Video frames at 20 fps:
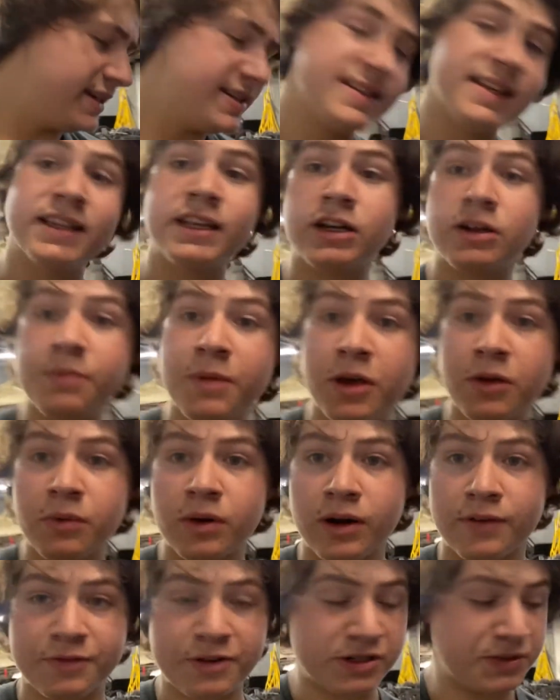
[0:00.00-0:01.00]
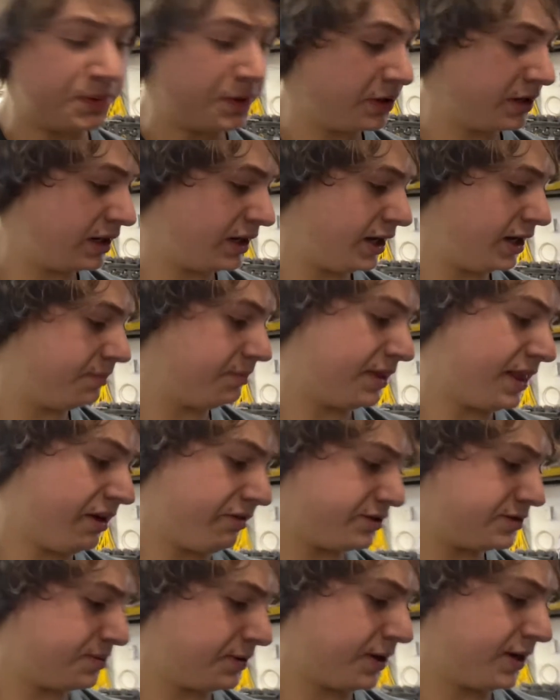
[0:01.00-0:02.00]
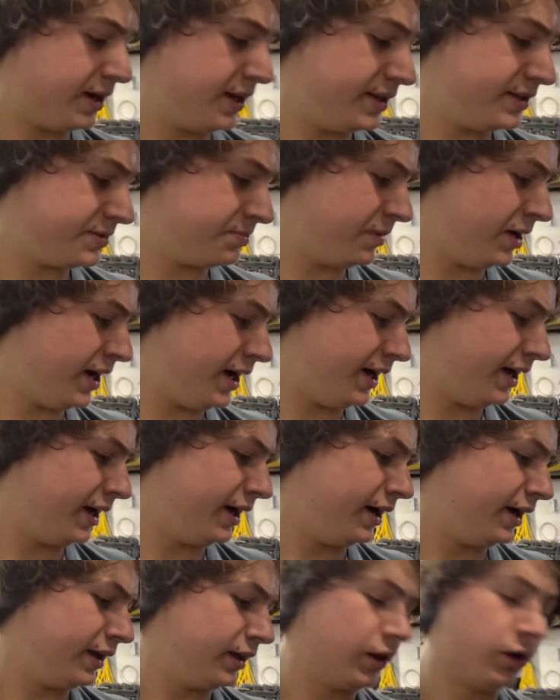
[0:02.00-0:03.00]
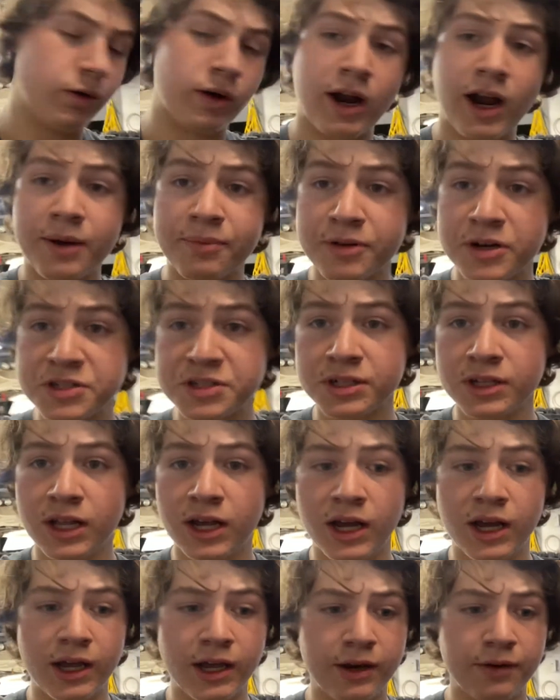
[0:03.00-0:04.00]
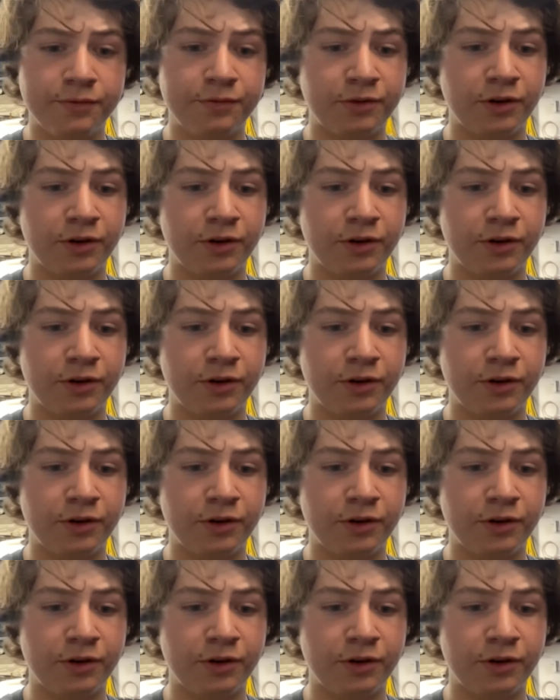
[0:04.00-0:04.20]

a little bit when I first put it in, but that was because my lower high pressure line